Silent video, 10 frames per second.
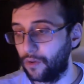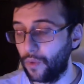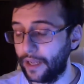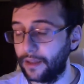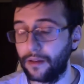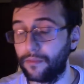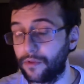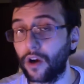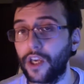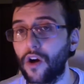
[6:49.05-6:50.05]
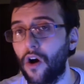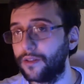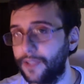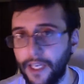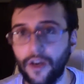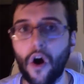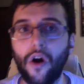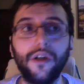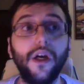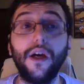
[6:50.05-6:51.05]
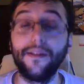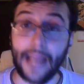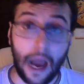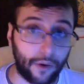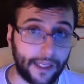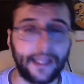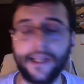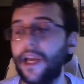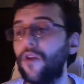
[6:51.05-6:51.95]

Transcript: when Donkey Kong, Diddy Kong, now King K.